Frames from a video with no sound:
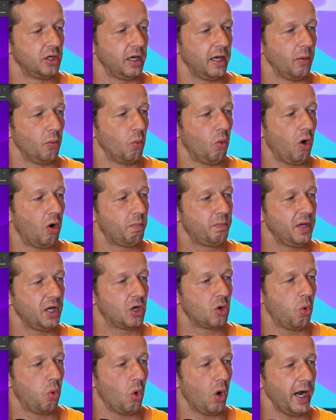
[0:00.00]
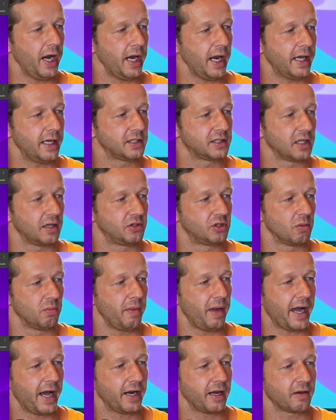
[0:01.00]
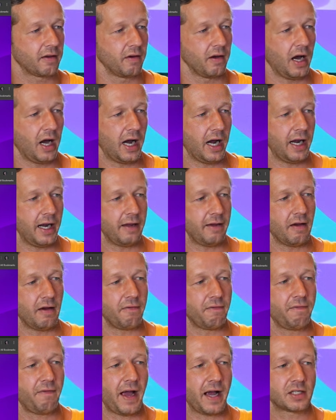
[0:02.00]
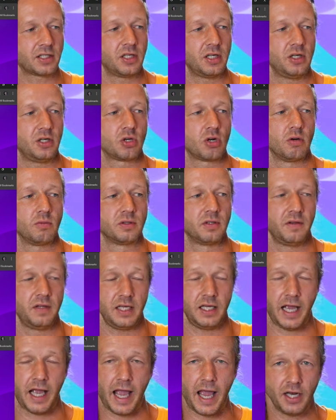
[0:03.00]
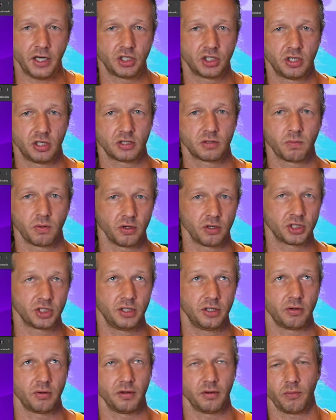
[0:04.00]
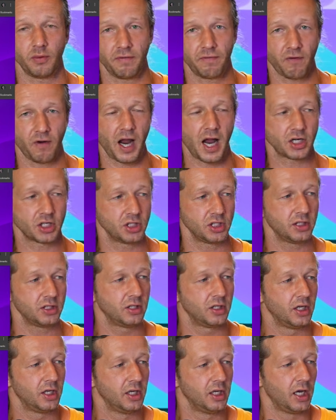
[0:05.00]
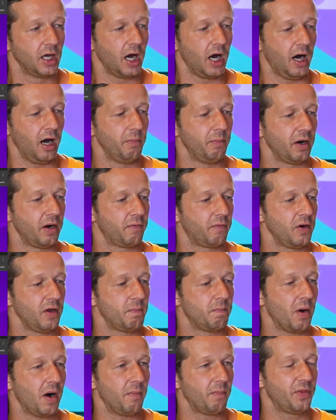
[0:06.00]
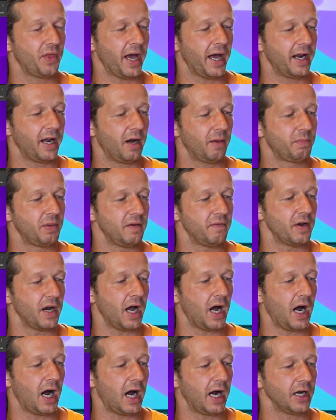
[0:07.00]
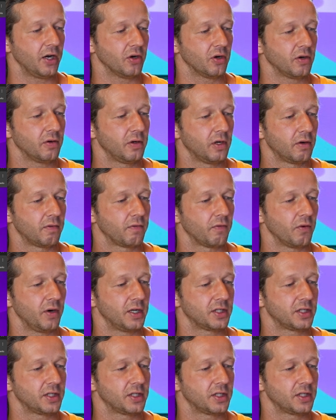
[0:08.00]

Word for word: it won't be quite as a dramatic uh, effect in terms of the edge dispersion or the refraction. Uh, but if we bump that up even higher, for